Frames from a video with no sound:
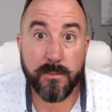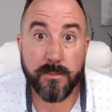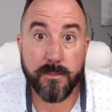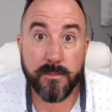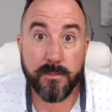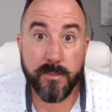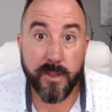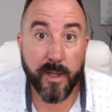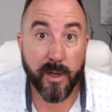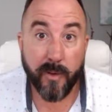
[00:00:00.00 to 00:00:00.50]

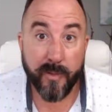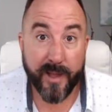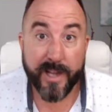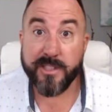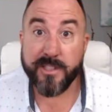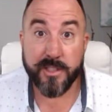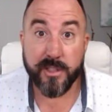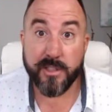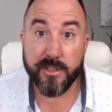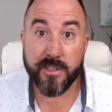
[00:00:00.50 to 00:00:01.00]
that's
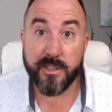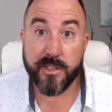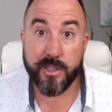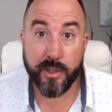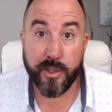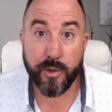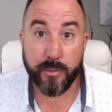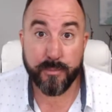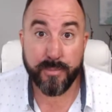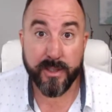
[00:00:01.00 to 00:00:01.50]
just
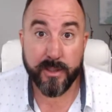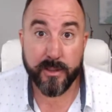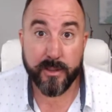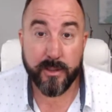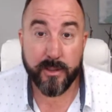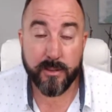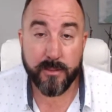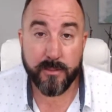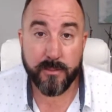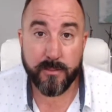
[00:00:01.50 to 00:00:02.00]
stupid.
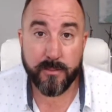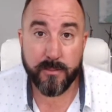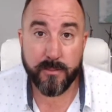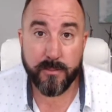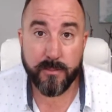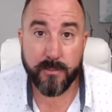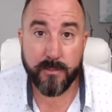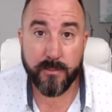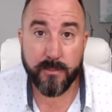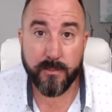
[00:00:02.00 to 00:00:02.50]

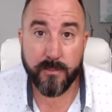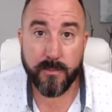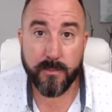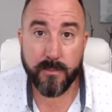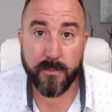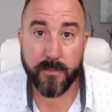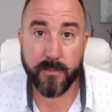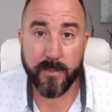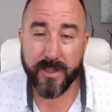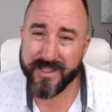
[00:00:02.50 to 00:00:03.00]

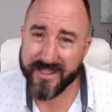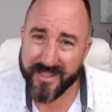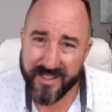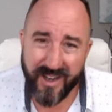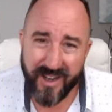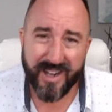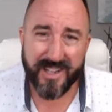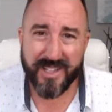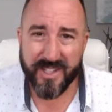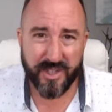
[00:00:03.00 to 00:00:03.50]
It's
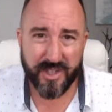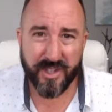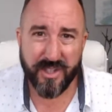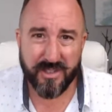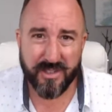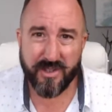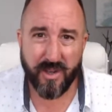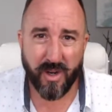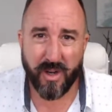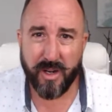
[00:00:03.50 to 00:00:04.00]
not
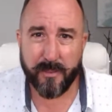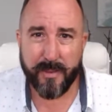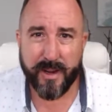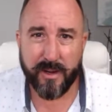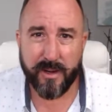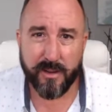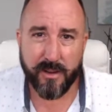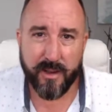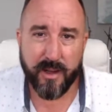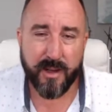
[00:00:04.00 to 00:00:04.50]
just all
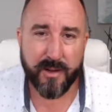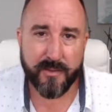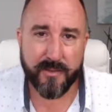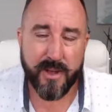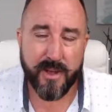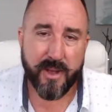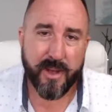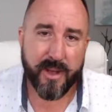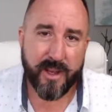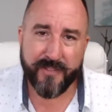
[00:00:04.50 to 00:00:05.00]
about love.
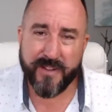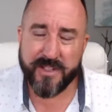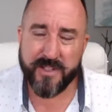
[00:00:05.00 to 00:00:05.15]
If it's